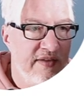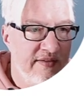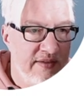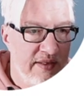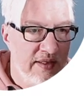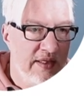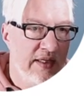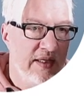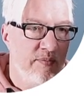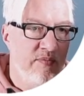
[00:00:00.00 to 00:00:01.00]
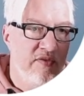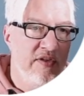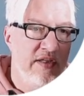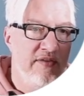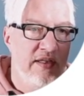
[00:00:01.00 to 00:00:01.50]
with um,
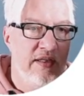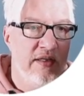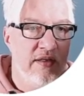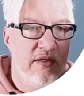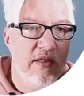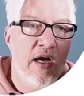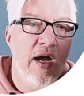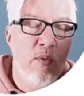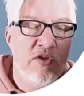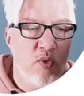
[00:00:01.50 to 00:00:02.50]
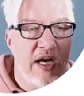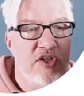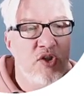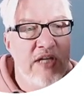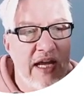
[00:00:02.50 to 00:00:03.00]
the, the uh, I will
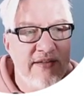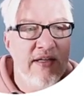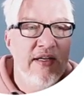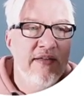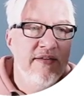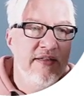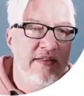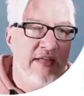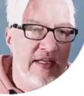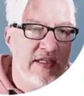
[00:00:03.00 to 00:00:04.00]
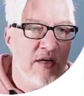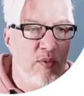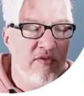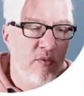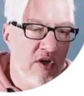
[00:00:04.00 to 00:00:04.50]
try to get the
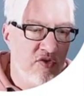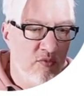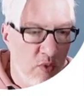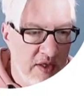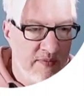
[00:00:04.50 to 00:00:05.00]
data with version